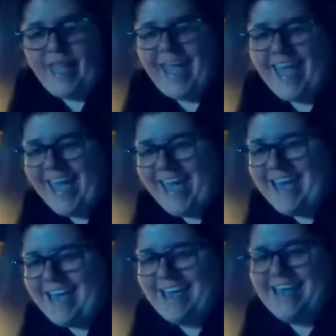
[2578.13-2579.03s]

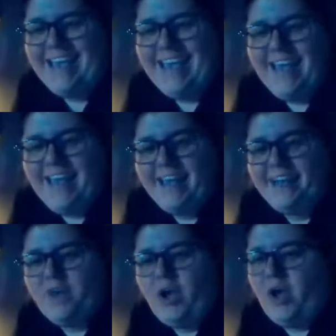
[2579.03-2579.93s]
Hey,
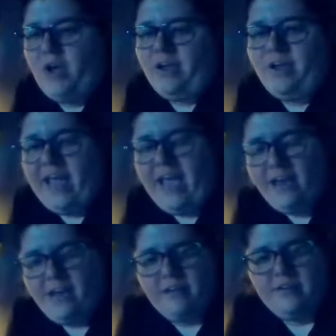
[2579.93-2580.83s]

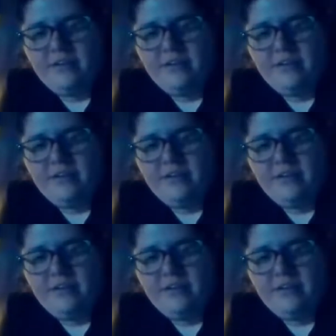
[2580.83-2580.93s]
Air.